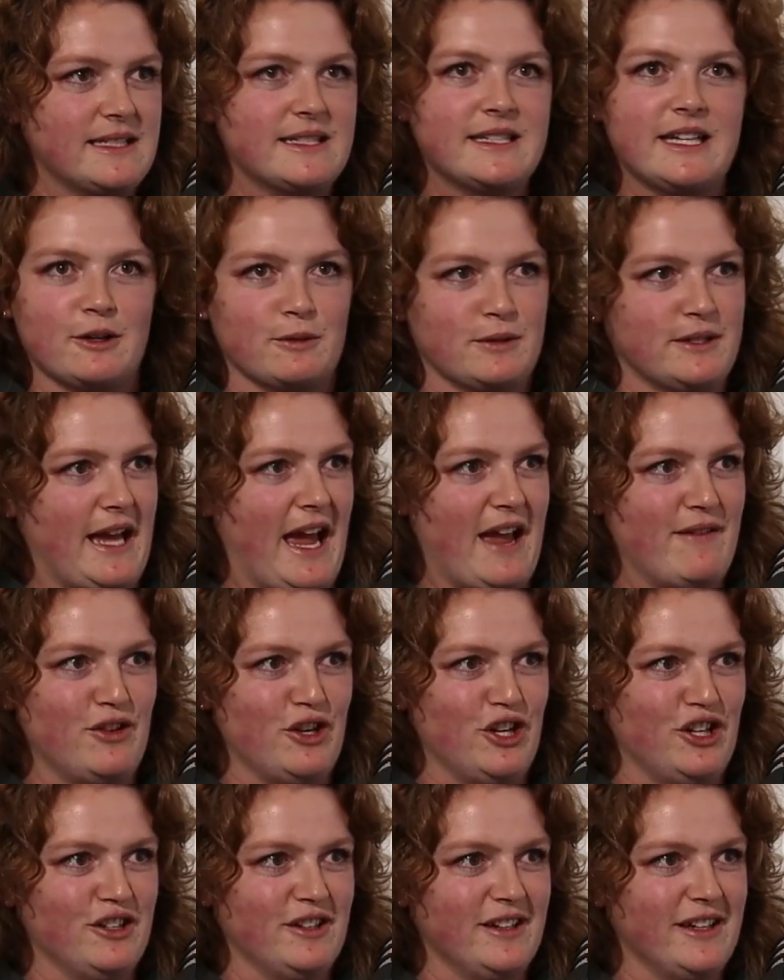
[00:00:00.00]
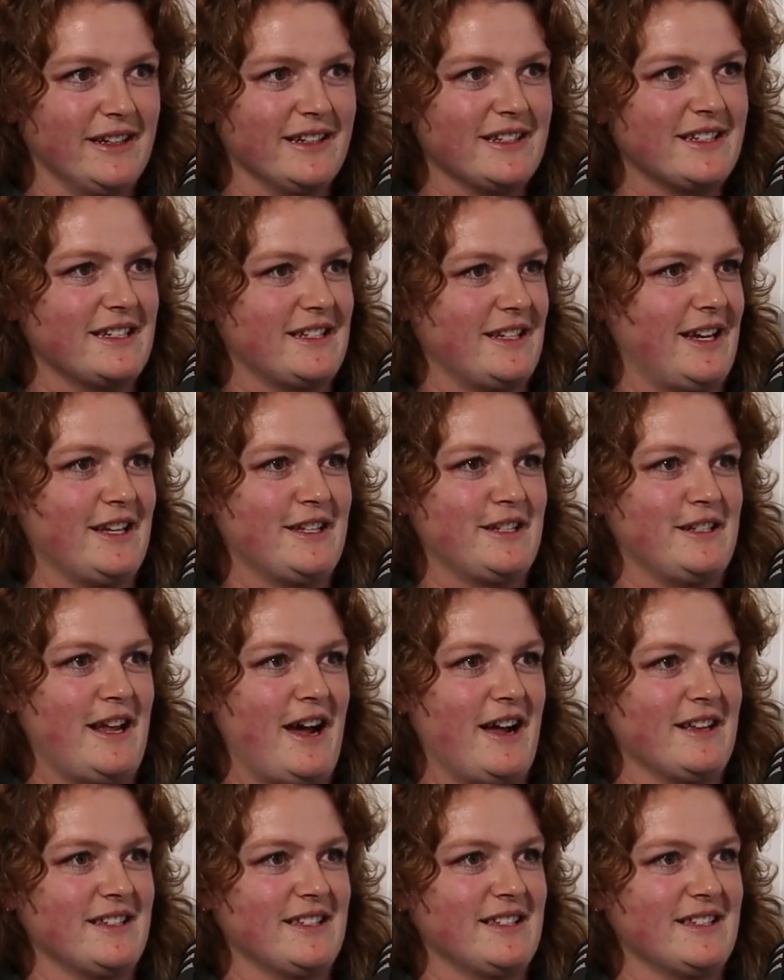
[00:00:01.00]
It'll save you. And it's just like, so
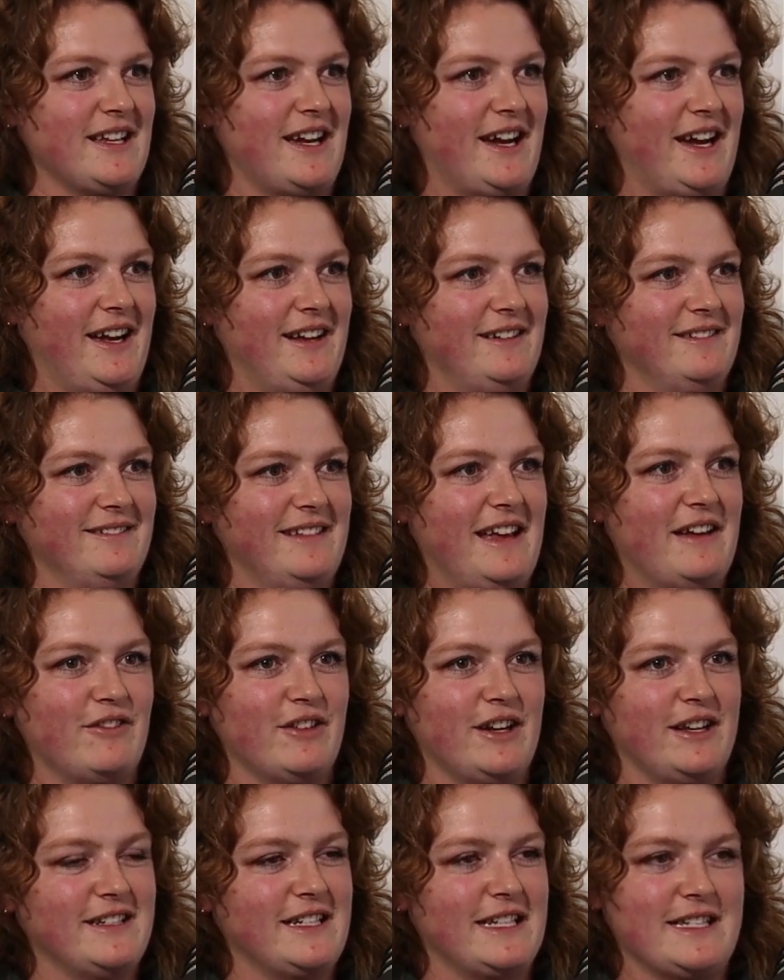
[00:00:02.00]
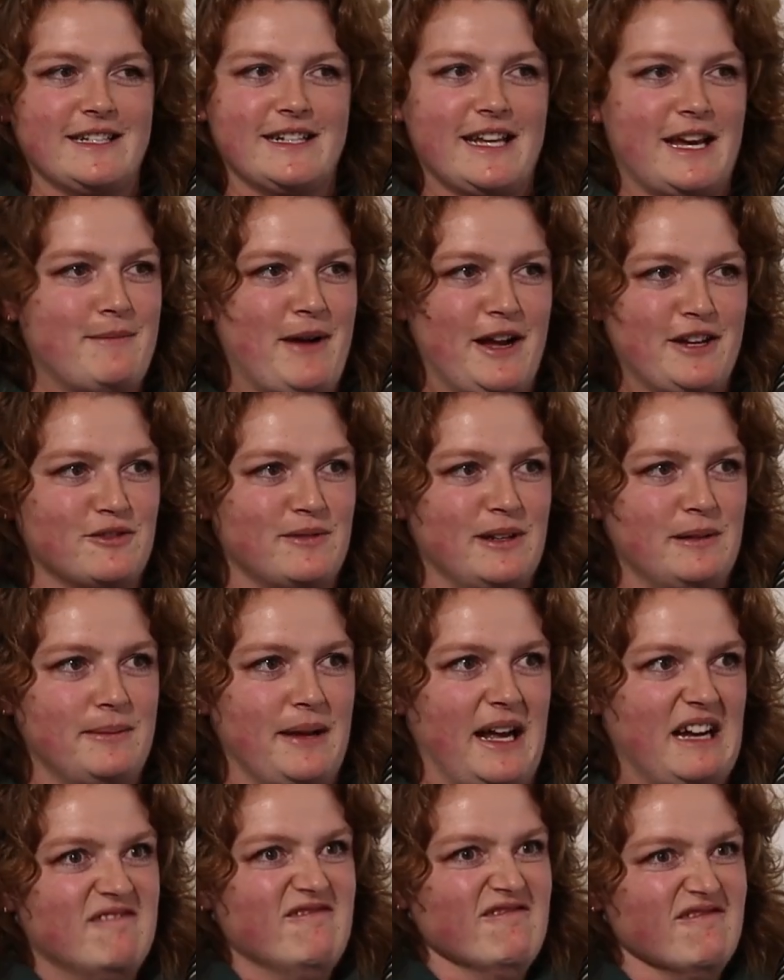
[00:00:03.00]
now it's just like, it doesn't take much for me to be
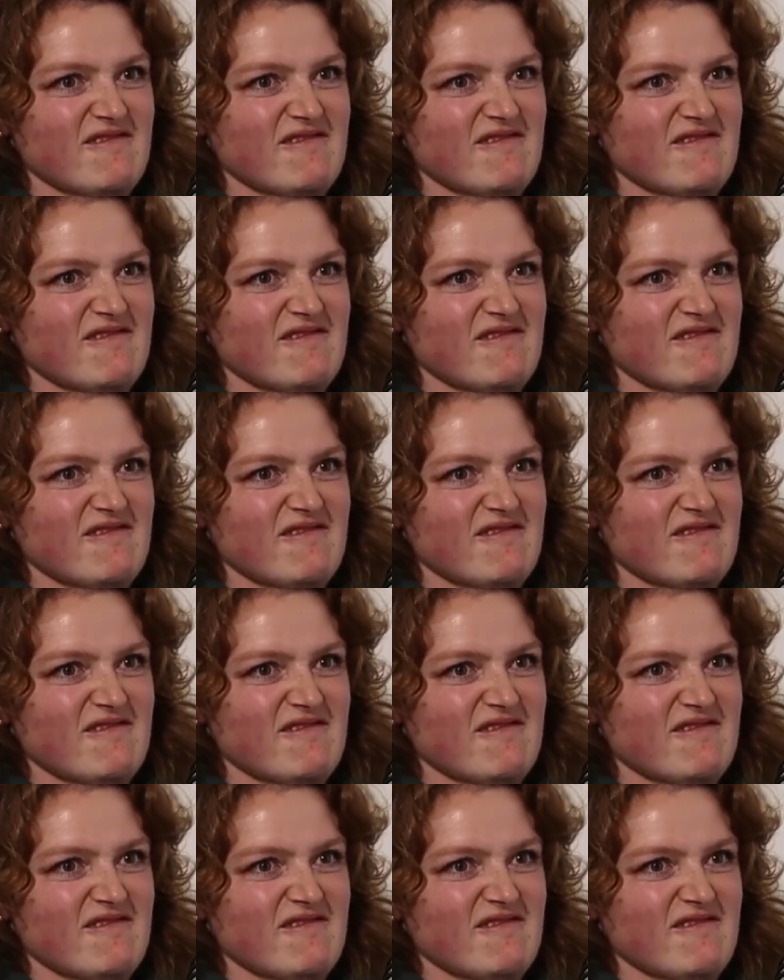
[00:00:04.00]
like,